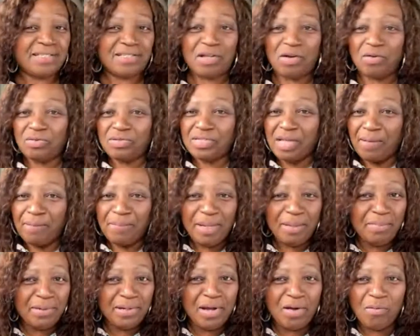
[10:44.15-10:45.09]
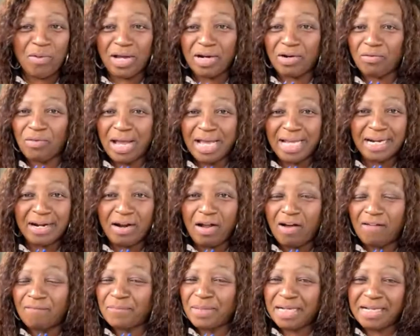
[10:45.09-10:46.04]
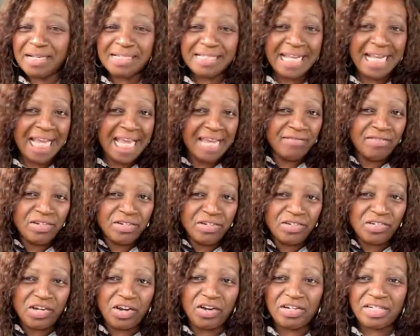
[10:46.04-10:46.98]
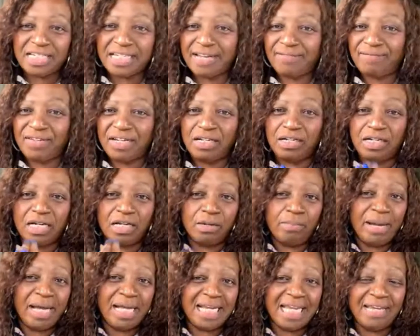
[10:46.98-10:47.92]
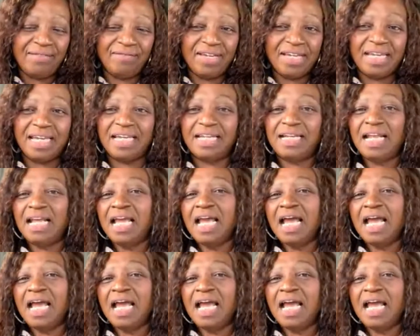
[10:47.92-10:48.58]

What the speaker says: So some people don't want to write it off because they gave it to church. They feel good about giving it.